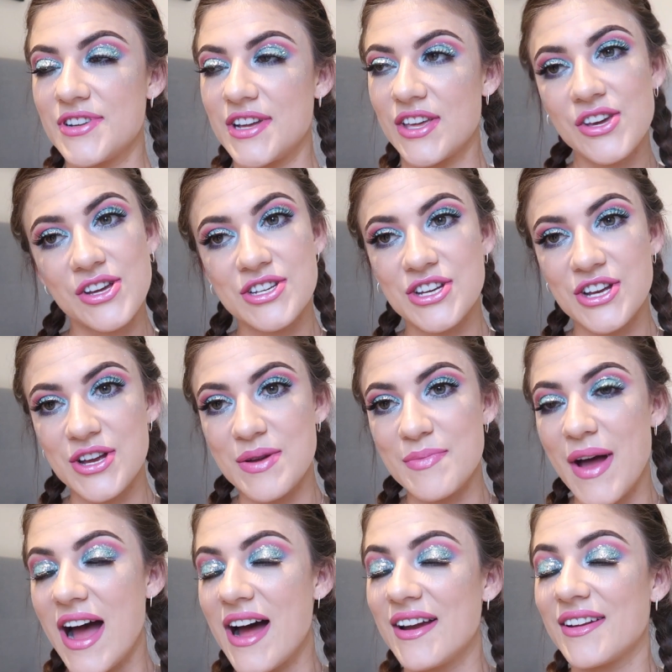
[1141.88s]
doing YouTube
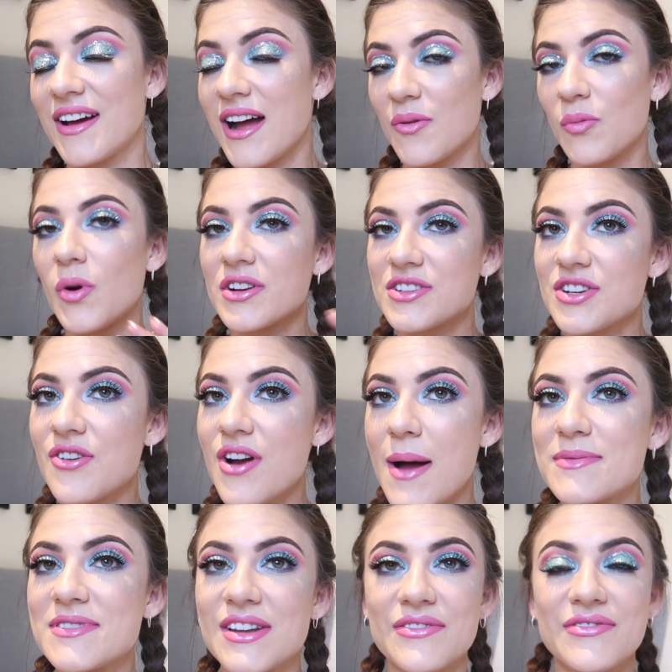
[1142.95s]
and I watch a
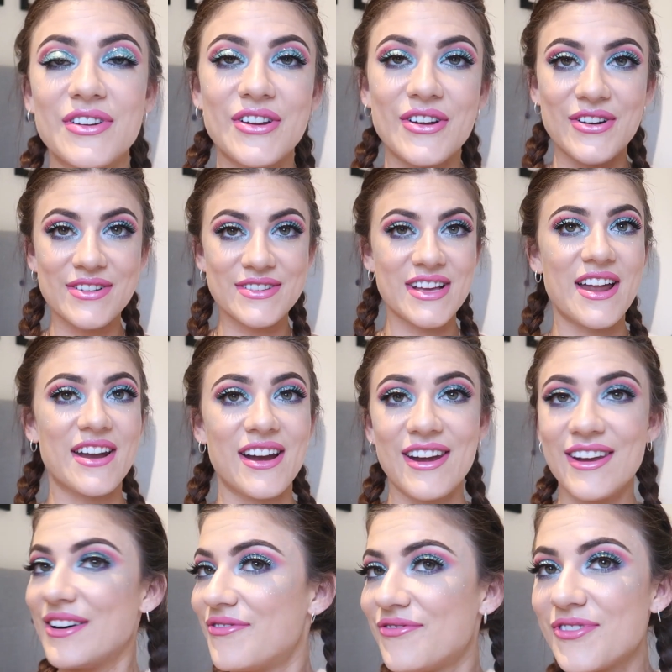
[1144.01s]
crap ton of videos and I
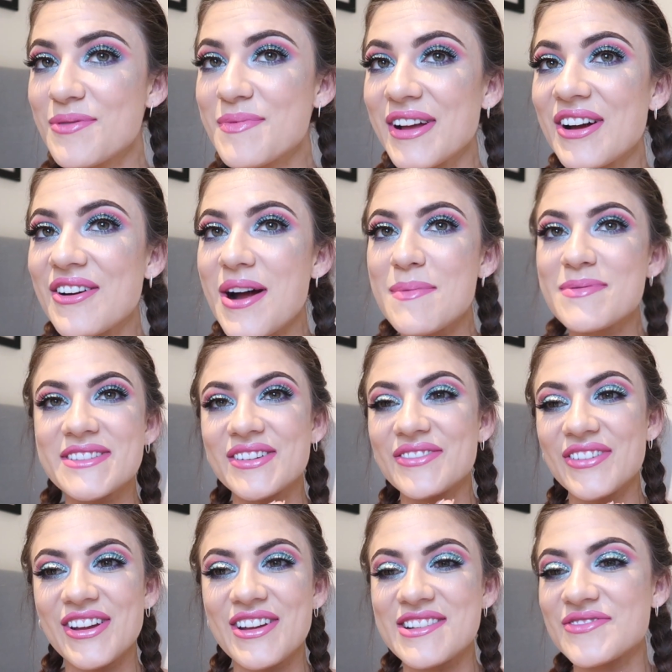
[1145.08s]
love filming a crap ton of
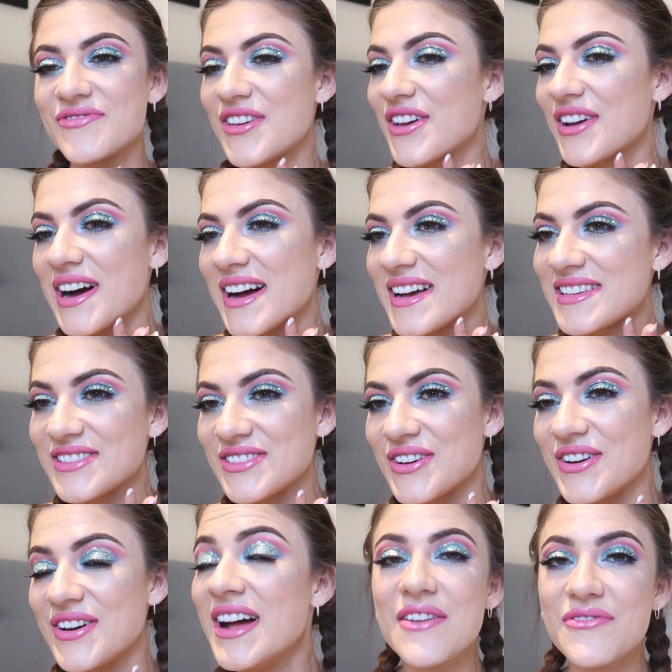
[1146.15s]
videos for you guys.
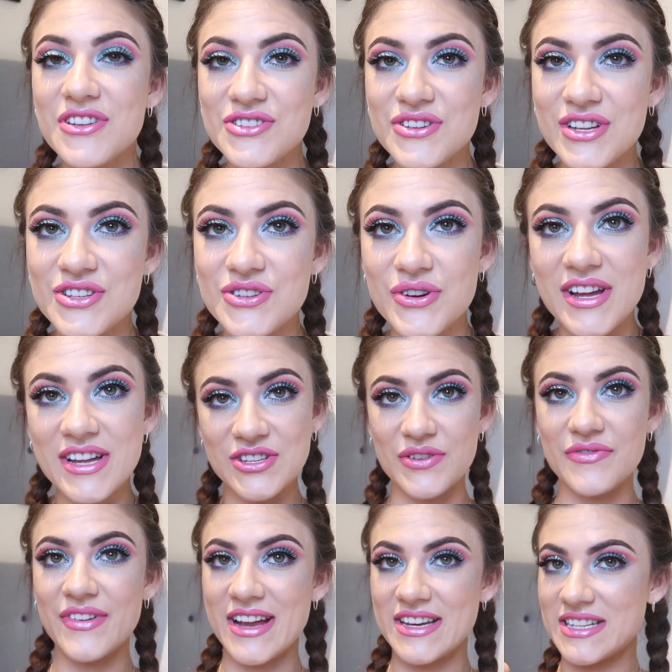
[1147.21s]
So if you do enjoy it,
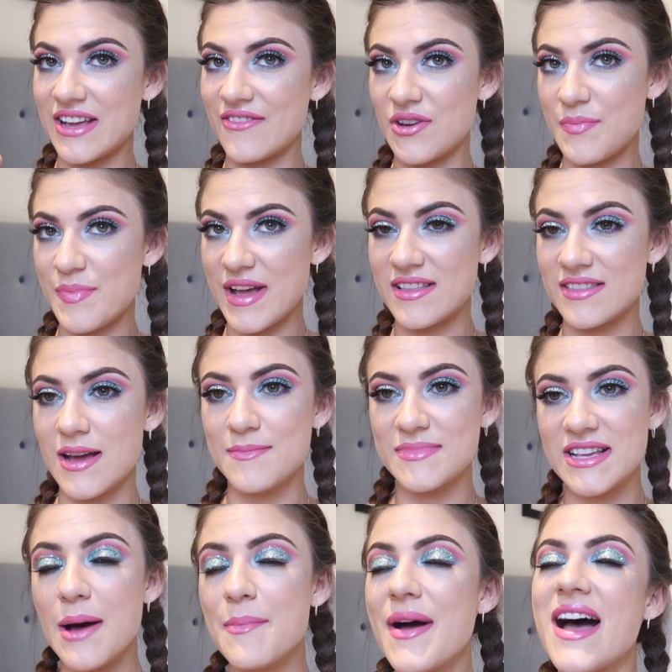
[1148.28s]
don't forget to give it a big
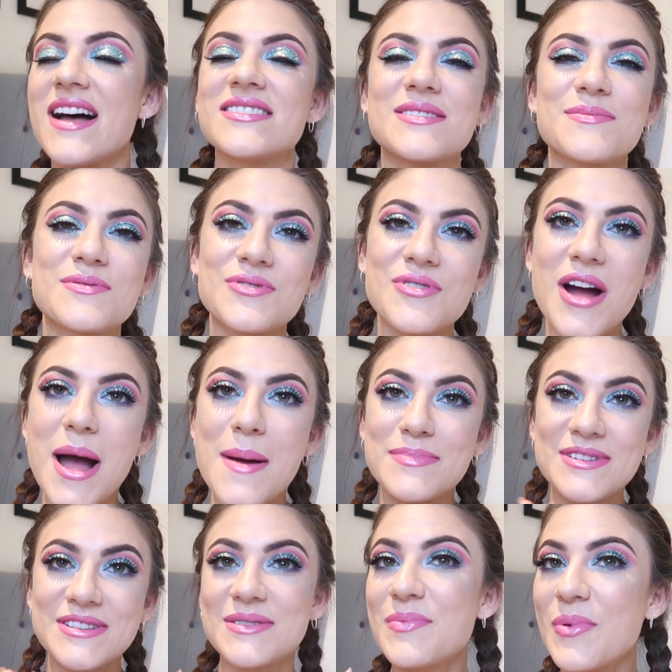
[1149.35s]
thumbs up and subscribe
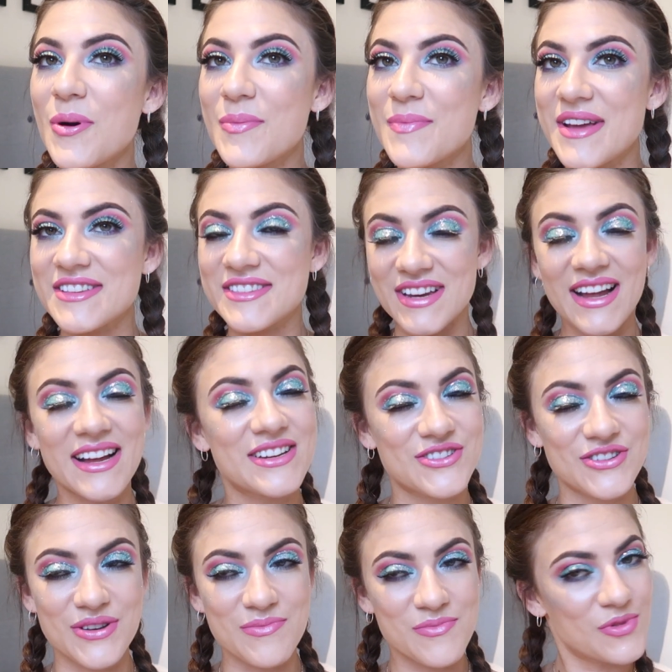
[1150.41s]
to support me so I can
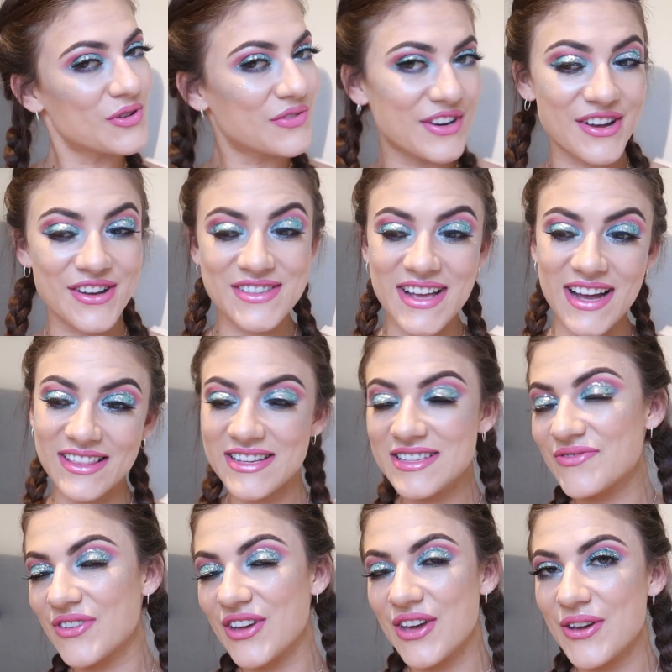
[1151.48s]
do more videos like
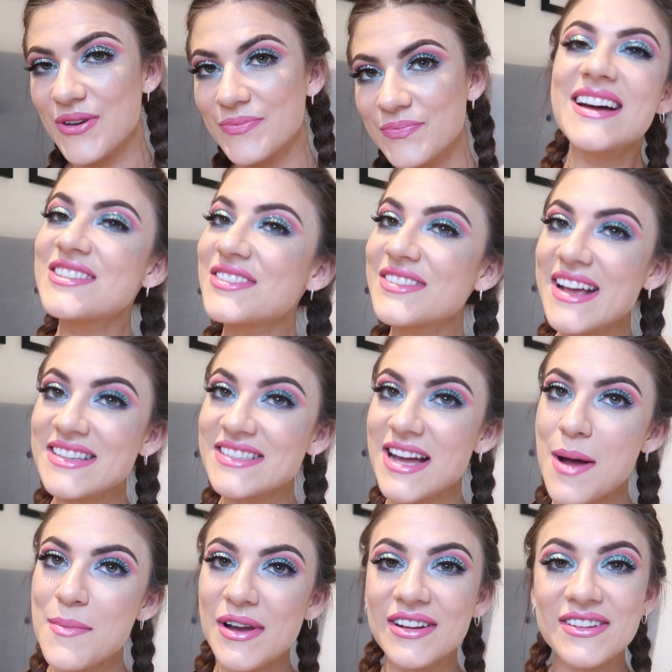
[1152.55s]
this for you. Until next
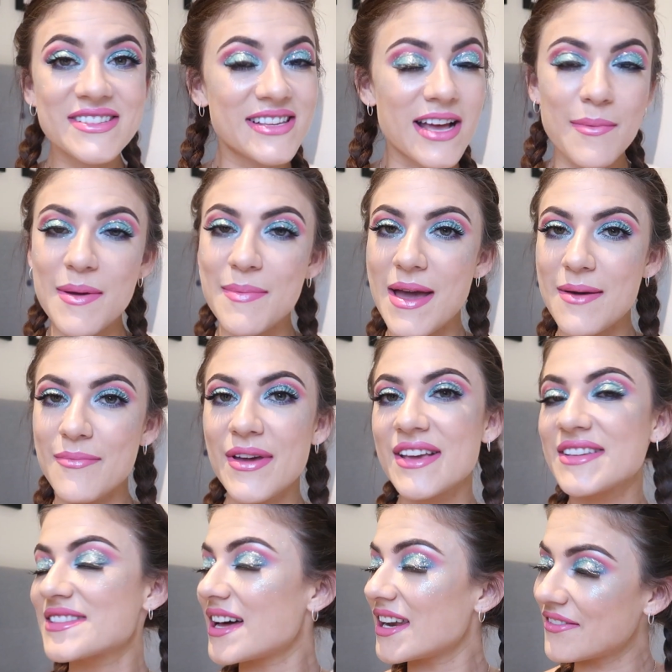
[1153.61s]
time, my little Selby
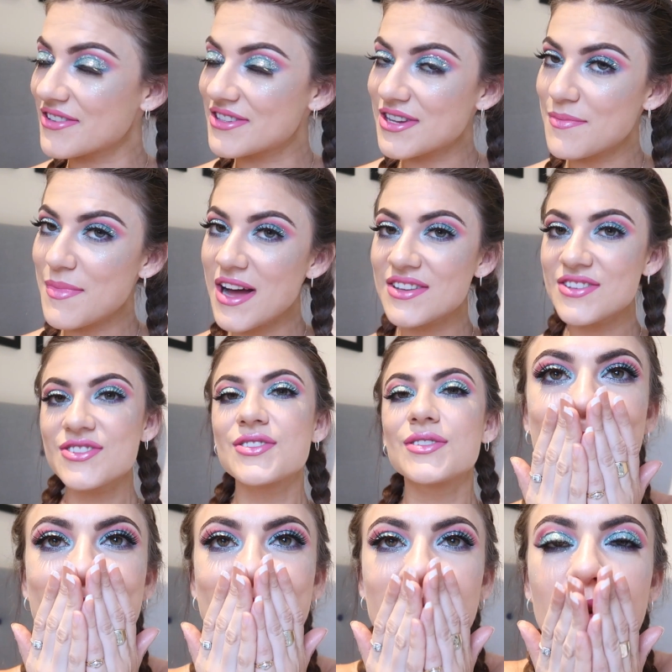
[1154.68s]
babies, I love you so
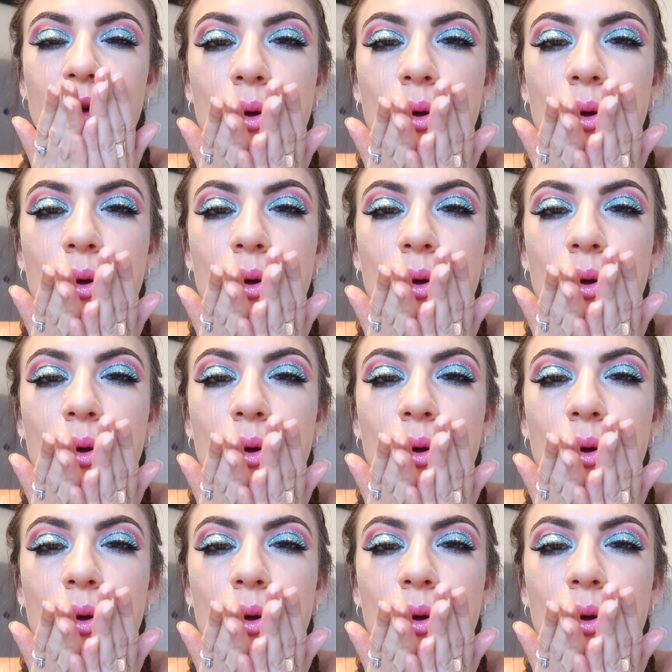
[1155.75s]
much.